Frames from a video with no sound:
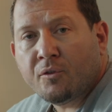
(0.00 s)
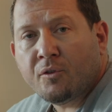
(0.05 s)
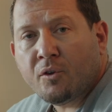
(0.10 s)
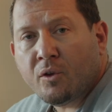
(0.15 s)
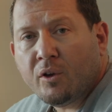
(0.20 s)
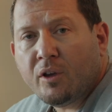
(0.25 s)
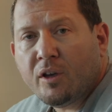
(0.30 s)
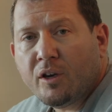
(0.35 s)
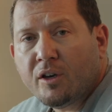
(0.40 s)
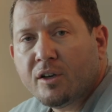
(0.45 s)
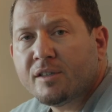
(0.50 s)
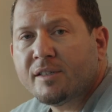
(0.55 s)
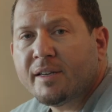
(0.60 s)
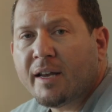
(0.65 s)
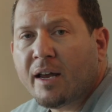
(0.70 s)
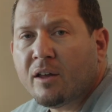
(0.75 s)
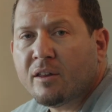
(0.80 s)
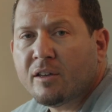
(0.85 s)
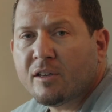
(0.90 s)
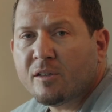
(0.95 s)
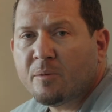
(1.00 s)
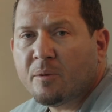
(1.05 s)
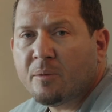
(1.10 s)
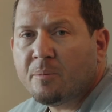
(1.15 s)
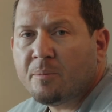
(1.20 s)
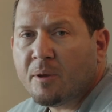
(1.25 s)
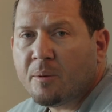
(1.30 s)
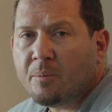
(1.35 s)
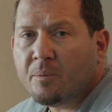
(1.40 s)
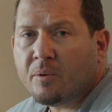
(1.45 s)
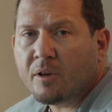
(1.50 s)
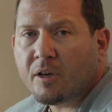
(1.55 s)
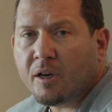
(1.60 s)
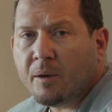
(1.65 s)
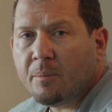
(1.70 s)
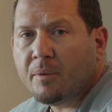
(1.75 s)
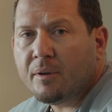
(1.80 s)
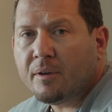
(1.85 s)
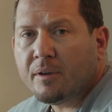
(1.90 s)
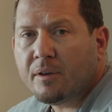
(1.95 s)
a few years now, there's been people
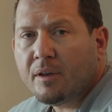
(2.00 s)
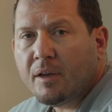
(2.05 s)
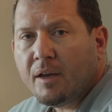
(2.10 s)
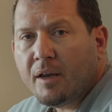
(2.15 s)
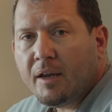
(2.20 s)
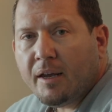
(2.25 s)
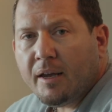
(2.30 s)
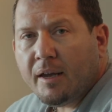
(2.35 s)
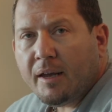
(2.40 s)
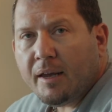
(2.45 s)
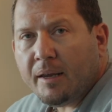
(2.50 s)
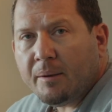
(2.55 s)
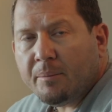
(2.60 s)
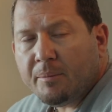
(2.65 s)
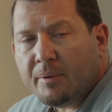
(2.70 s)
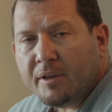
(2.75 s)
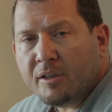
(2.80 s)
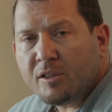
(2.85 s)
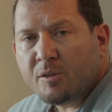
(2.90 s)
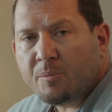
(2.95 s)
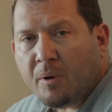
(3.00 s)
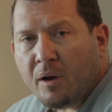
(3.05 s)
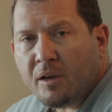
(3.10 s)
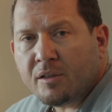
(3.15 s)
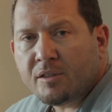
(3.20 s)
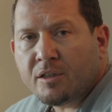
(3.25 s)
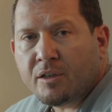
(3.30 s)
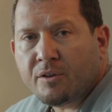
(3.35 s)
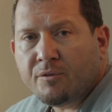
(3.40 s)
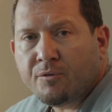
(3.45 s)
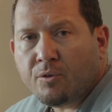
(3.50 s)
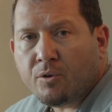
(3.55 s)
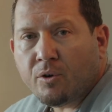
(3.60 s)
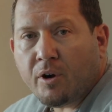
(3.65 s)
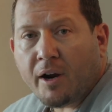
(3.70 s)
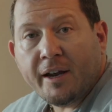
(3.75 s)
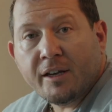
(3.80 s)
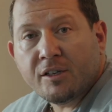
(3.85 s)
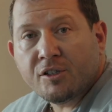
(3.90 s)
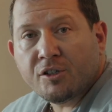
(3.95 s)
coming and being sponsored for
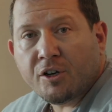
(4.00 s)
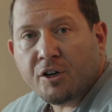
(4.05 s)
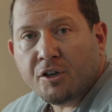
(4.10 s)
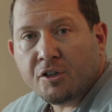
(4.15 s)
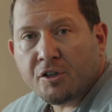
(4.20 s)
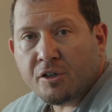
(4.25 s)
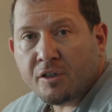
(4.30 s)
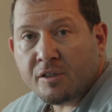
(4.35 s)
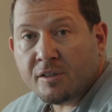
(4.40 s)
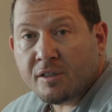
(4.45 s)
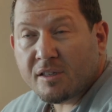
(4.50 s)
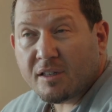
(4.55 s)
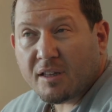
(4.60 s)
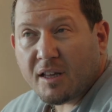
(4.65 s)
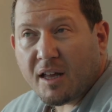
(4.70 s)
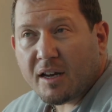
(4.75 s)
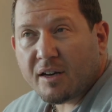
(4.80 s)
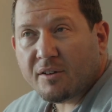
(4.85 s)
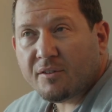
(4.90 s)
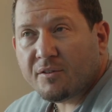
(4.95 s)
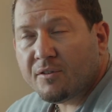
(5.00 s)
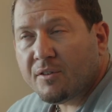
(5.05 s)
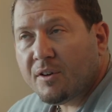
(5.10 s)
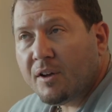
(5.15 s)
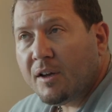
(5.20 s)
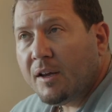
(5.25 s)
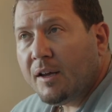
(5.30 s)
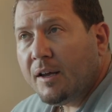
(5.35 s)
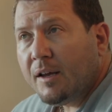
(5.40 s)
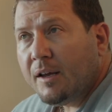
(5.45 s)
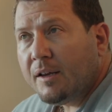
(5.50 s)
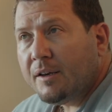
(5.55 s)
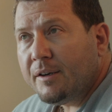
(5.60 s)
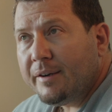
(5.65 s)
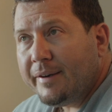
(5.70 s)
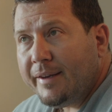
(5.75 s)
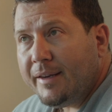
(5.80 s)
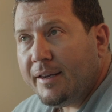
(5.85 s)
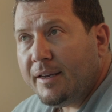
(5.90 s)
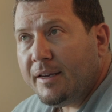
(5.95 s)
eye surgeries. There's a lot of
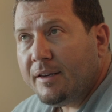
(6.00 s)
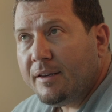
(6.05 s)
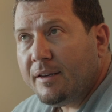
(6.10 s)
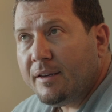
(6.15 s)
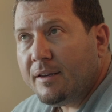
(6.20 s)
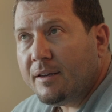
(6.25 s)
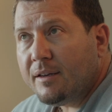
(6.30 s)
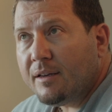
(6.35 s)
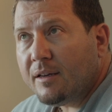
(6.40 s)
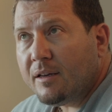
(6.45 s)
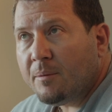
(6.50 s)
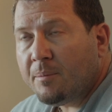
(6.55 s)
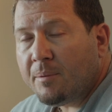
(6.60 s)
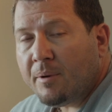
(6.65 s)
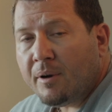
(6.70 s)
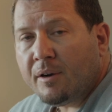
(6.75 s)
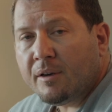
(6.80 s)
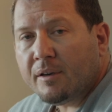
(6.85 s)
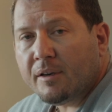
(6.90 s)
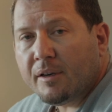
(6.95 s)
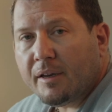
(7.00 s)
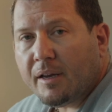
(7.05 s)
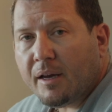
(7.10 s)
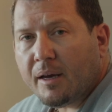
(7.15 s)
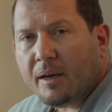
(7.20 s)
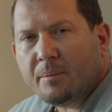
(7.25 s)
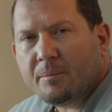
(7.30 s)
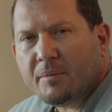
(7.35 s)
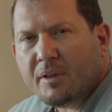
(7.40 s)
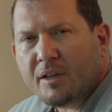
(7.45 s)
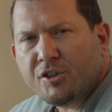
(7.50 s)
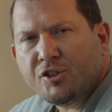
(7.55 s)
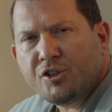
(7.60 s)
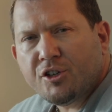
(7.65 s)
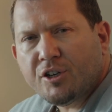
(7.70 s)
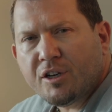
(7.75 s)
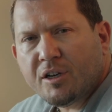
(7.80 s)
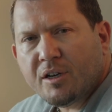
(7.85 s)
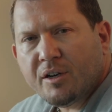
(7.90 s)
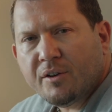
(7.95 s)
need, apparently. I'm not
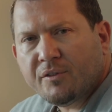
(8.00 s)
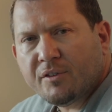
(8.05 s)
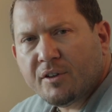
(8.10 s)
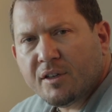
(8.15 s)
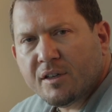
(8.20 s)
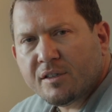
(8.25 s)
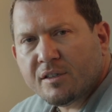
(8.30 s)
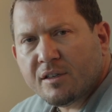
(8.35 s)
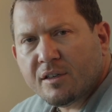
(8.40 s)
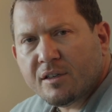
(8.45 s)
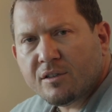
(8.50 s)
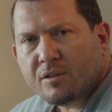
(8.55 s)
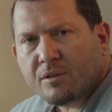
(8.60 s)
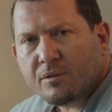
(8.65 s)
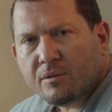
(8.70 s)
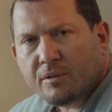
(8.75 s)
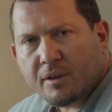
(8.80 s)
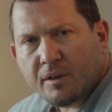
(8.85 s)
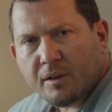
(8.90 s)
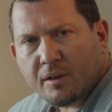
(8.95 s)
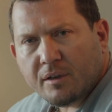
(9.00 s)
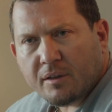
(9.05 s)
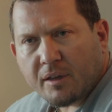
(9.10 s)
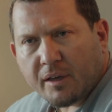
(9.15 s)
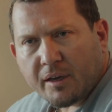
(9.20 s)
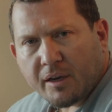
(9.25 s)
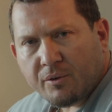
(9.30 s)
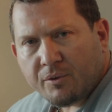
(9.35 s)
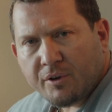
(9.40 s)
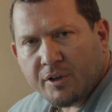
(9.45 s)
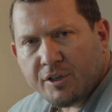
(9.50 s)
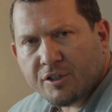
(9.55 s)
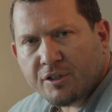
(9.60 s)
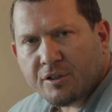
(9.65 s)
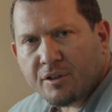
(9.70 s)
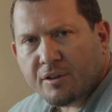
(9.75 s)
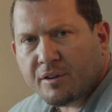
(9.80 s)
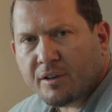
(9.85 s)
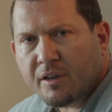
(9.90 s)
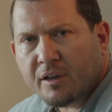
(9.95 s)
sure if this is only like a
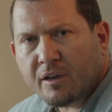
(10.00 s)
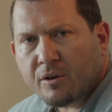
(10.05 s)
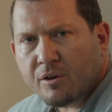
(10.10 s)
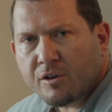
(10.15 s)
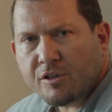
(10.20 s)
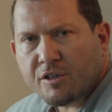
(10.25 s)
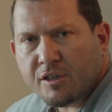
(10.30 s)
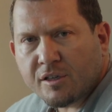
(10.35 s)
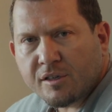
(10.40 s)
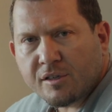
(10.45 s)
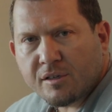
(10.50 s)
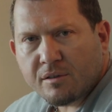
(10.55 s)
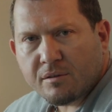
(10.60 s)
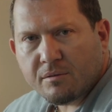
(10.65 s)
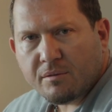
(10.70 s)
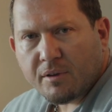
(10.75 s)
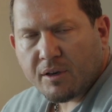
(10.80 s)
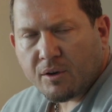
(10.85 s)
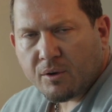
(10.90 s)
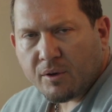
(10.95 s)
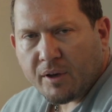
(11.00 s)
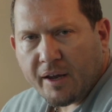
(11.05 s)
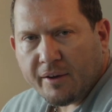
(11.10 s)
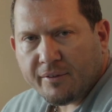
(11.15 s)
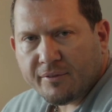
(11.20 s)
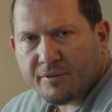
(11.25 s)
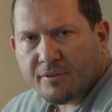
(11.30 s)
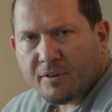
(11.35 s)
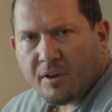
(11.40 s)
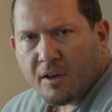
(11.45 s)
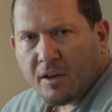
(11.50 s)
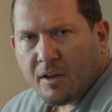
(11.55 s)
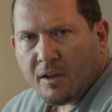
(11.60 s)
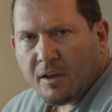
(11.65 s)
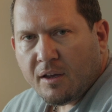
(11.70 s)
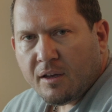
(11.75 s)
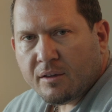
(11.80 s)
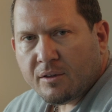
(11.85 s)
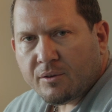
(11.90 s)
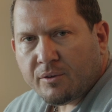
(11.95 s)
regional thing or just they don't have
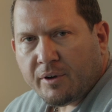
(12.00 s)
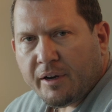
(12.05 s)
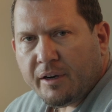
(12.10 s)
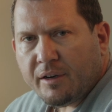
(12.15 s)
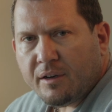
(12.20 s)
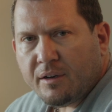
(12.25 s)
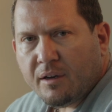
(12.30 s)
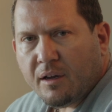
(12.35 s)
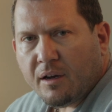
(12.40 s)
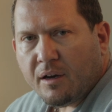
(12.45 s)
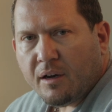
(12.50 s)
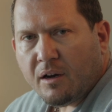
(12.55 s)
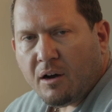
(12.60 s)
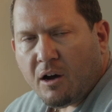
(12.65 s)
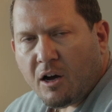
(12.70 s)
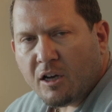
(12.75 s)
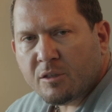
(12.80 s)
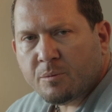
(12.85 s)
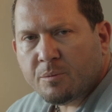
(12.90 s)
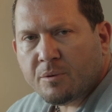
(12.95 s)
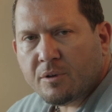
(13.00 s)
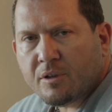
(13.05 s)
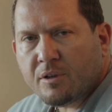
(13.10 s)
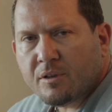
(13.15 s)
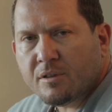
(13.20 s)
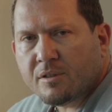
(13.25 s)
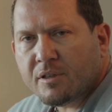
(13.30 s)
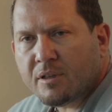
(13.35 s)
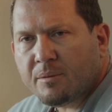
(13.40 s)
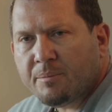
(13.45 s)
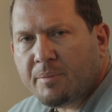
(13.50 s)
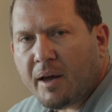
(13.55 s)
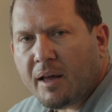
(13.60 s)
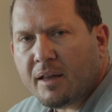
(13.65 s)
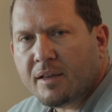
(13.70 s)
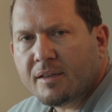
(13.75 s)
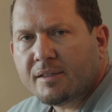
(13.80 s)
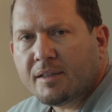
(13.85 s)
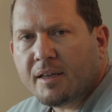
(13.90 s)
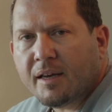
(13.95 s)
the right hospitals in
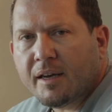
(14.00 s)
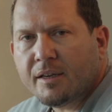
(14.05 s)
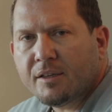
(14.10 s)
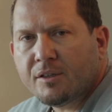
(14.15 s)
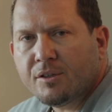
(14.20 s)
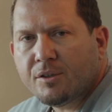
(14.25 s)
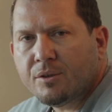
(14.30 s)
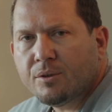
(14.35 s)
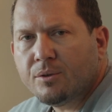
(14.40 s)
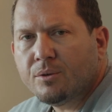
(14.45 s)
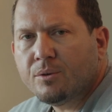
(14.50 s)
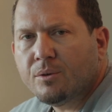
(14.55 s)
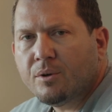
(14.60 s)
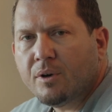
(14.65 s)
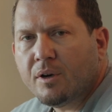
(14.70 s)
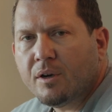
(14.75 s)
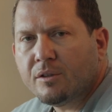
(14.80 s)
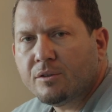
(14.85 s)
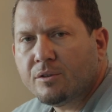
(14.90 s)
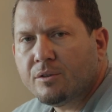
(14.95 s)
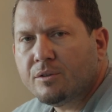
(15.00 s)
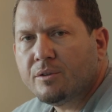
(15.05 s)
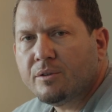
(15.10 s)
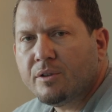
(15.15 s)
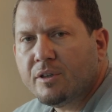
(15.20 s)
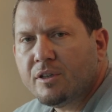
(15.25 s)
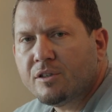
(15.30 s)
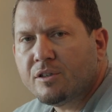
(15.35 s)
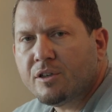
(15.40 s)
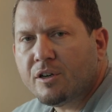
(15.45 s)
Palestine to do these